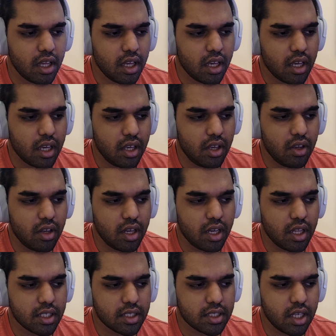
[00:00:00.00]
Unity
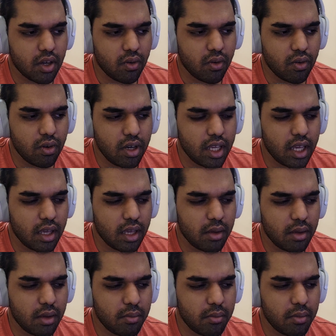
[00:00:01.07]
is the only game
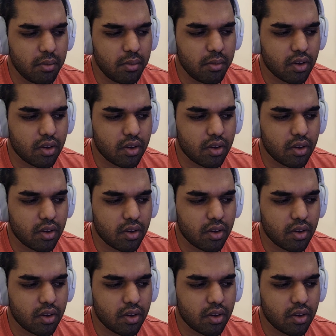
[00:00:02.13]
making tool.